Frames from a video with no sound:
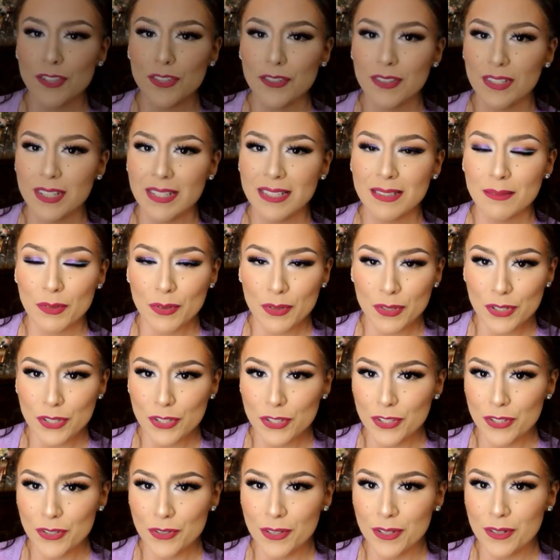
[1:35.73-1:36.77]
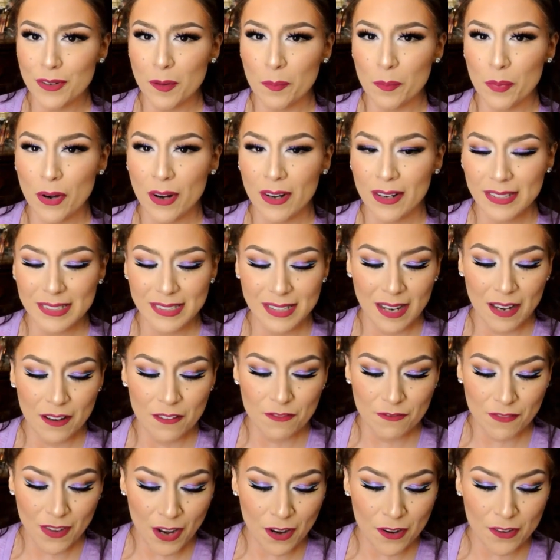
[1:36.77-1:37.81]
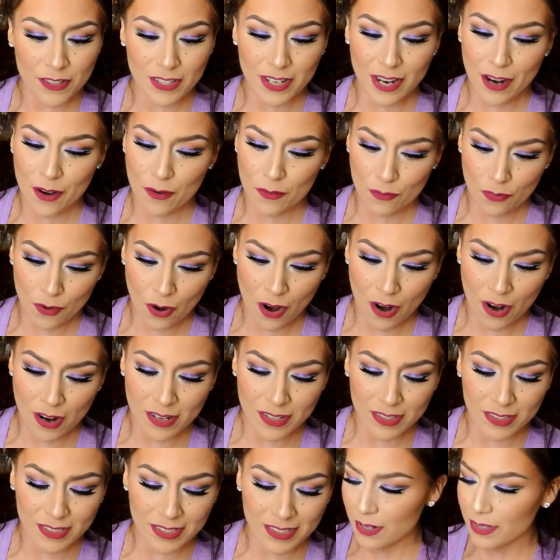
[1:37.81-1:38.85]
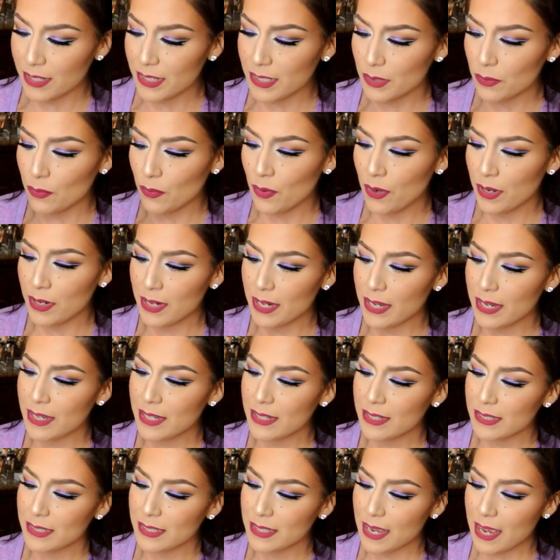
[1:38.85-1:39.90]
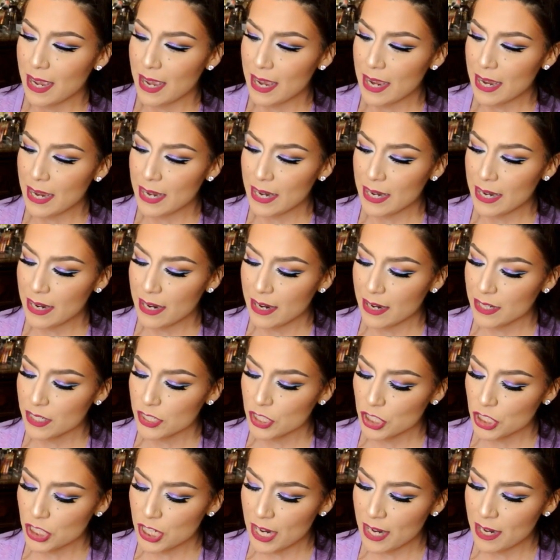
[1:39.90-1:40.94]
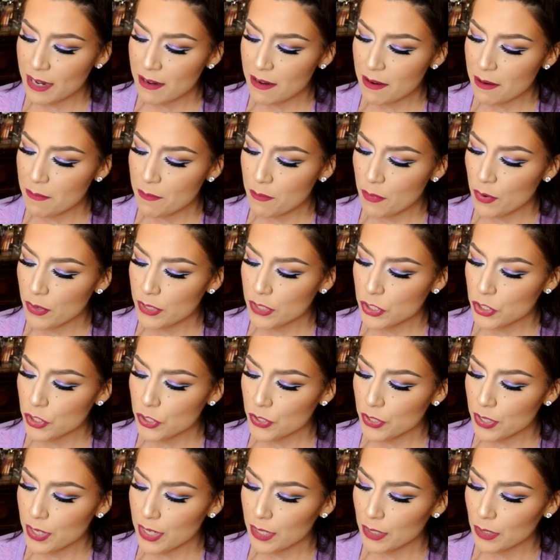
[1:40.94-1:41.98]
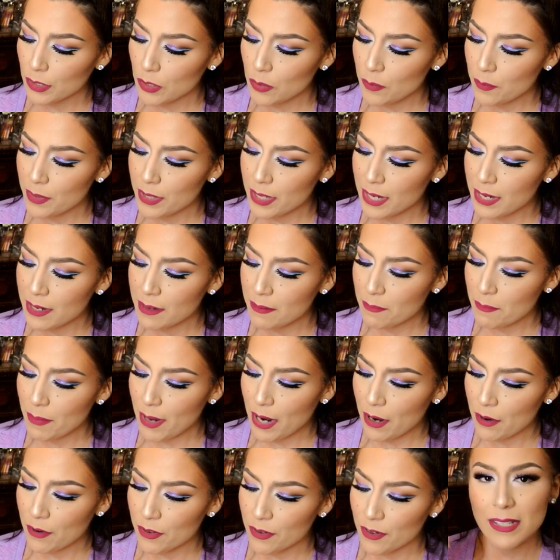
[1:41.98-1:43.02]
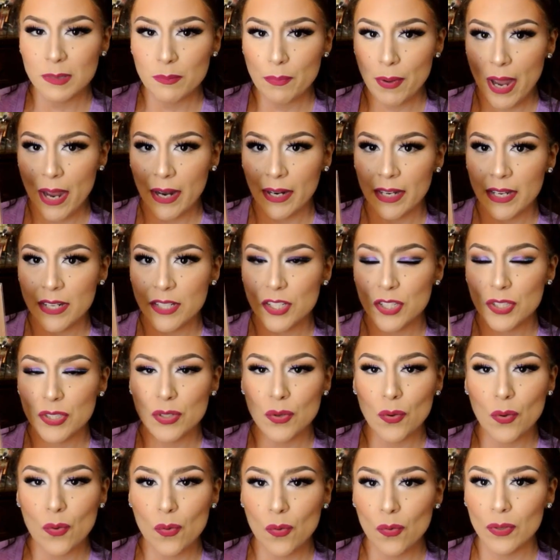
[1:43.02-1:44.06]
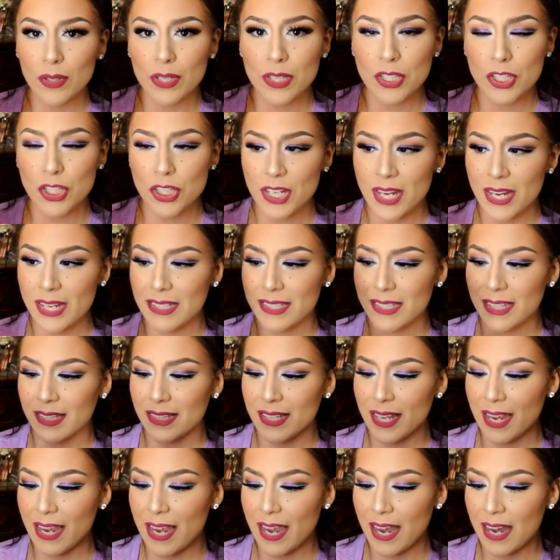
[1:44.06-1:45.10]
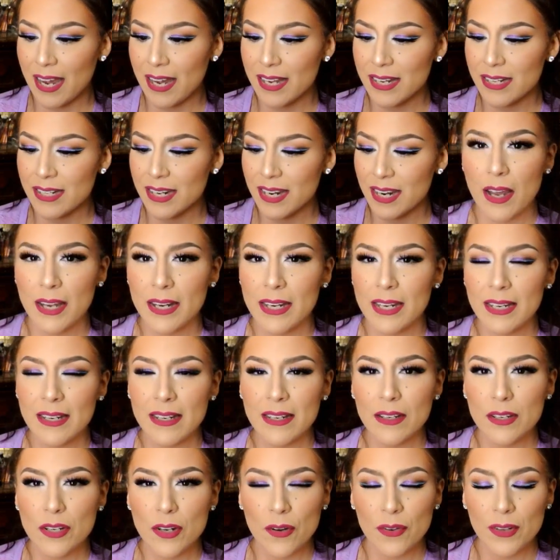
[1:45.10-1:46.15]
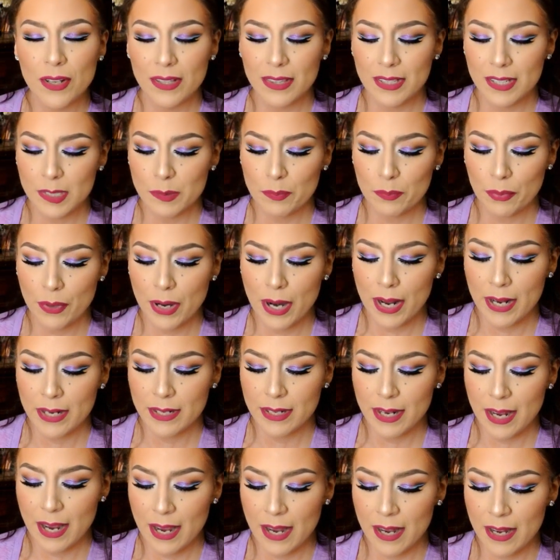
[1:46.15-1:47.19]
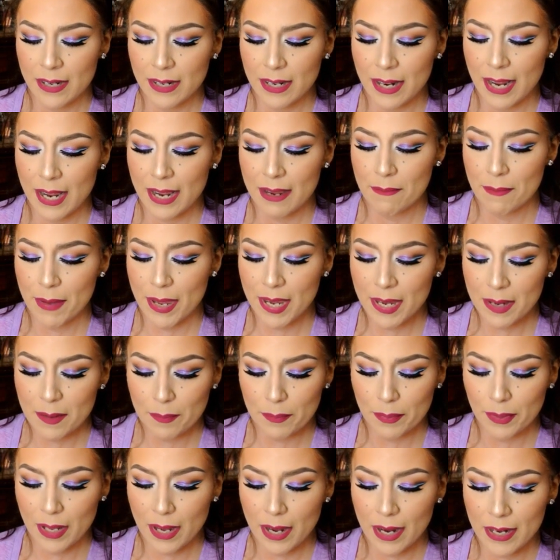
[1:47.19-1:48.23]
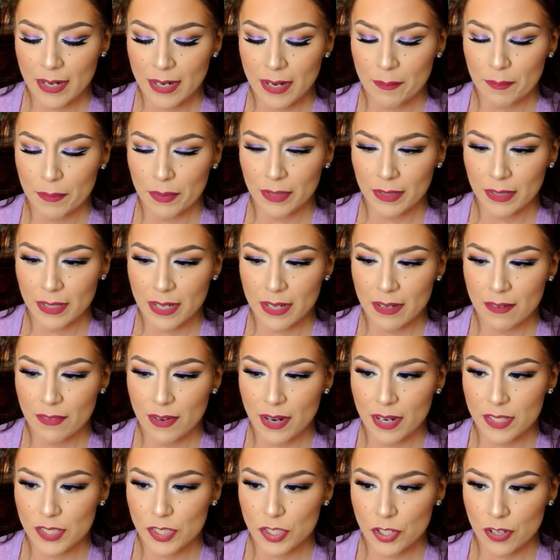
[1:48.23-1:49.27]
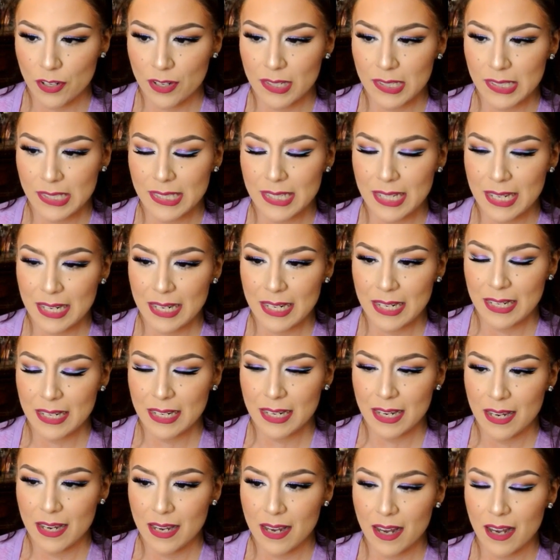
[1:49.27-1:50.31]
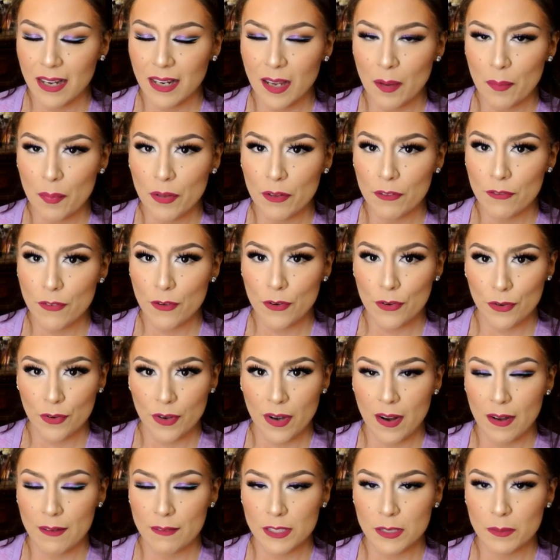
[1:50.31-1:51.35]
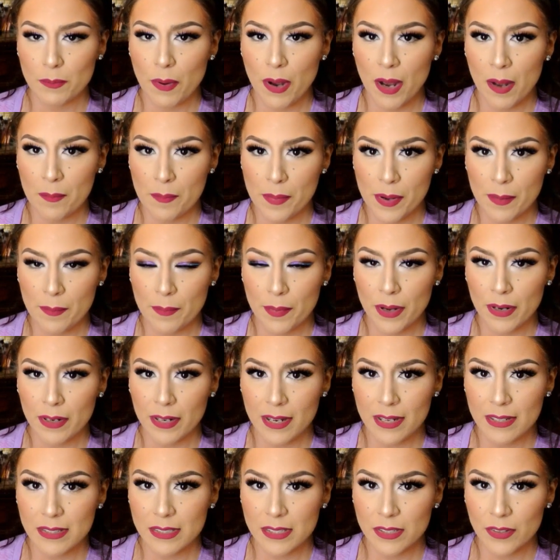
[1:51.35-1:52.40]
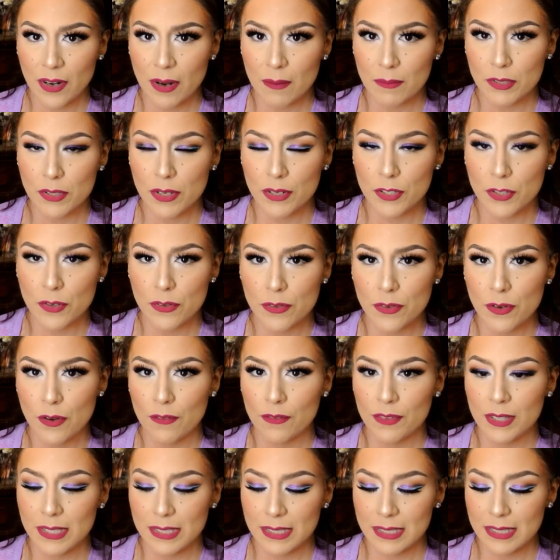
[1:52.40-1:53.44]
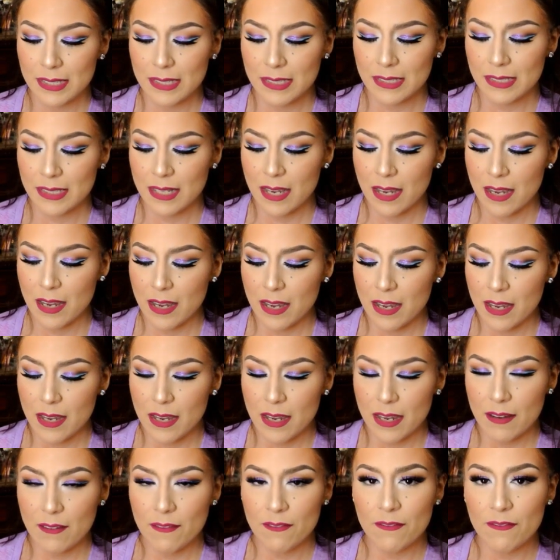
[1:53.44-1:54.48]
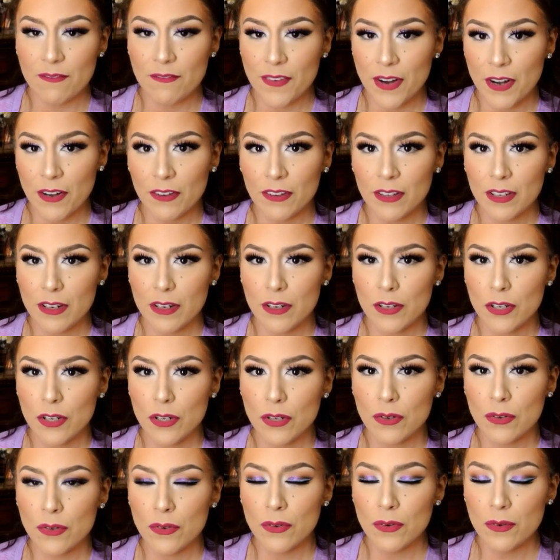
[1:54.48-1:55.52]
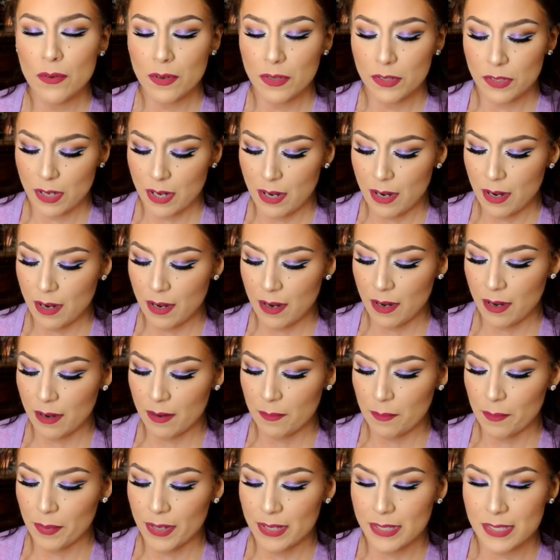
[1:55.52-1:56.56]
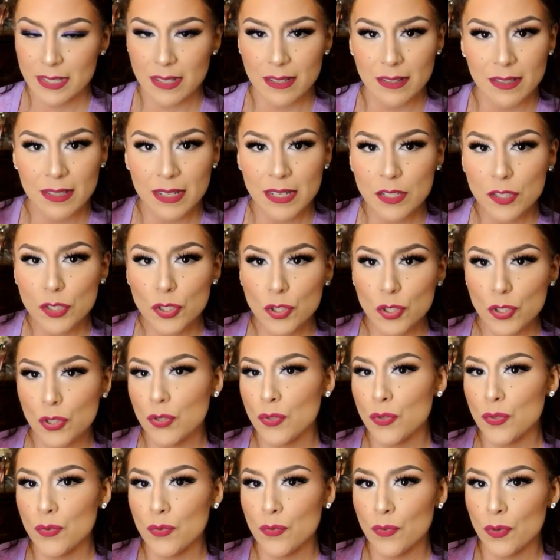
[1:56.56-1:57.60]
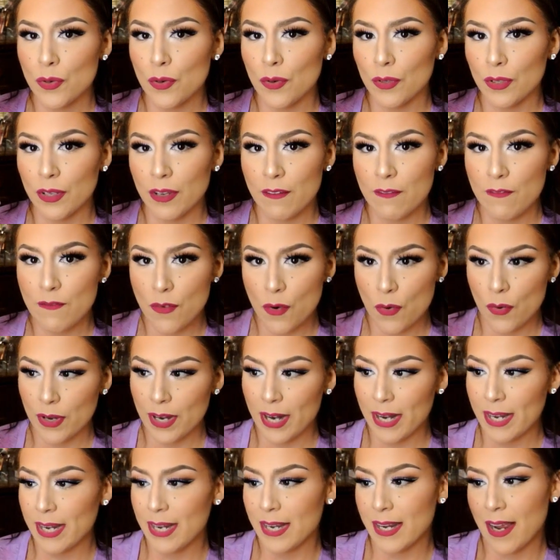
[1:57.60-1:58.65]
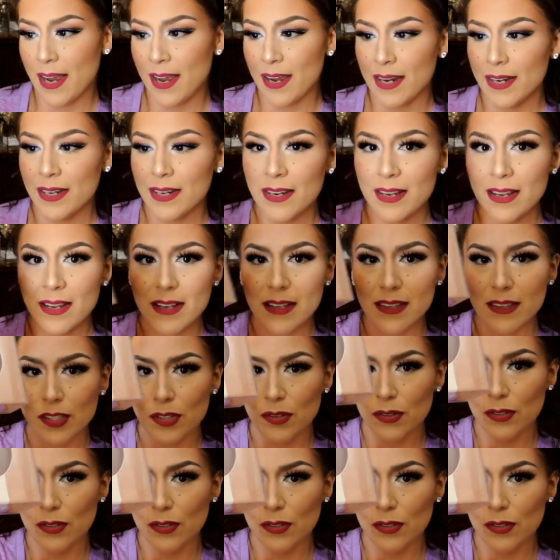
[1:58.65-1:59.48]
2 things I'm going to show you are products that I found at Ross. This one is a Shea Moisture Illuminating Powder. This package is the only shades that they had. I didn't know that this brand had a makeup line. I believe I started seeing a couple of photographs pop up on Instagram, so I don't know if this is fairly new, but these 2 were only $4.99, so